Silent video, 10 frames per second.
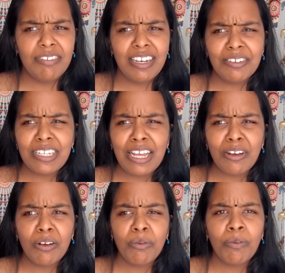And I was like,
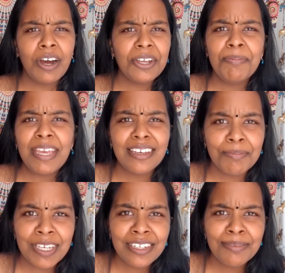why are you making
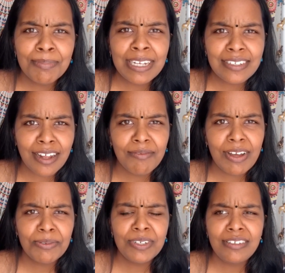me hit myself?
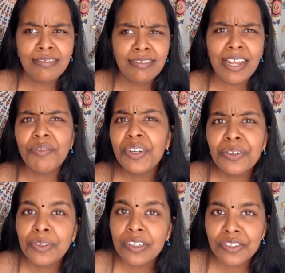I would never
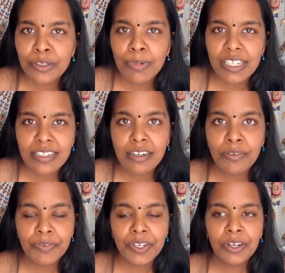do this to
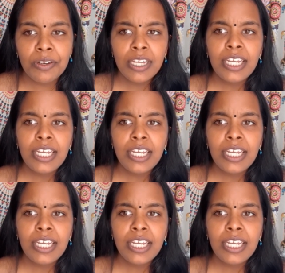myself, you know?